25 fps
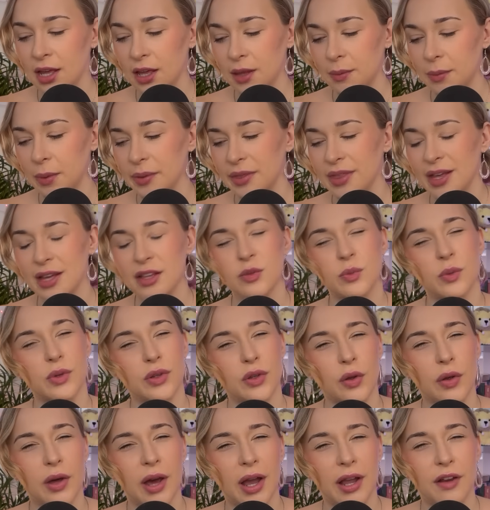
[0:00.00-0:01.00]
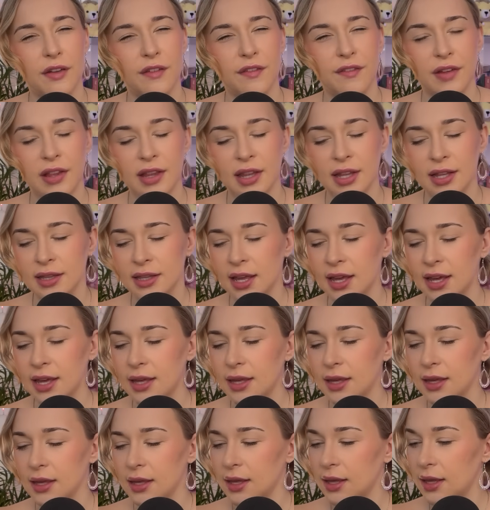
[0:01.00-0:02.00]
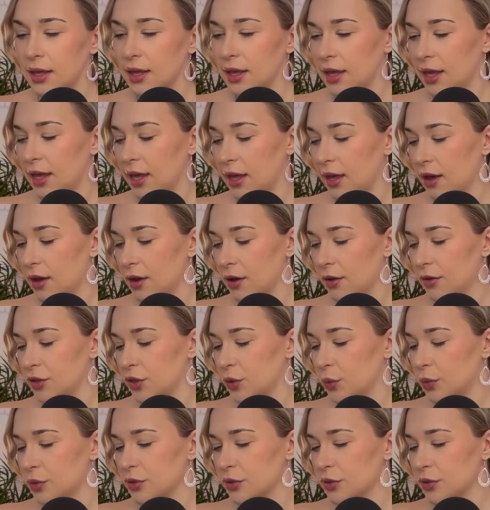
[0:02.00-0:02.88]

Maybe that's what you're kind of feeling like here. You